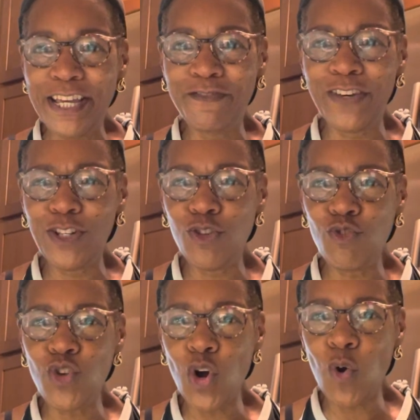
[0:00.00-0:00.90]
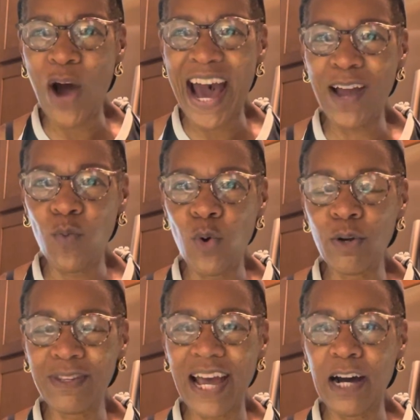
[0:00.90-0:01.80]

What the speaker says: you know I worked up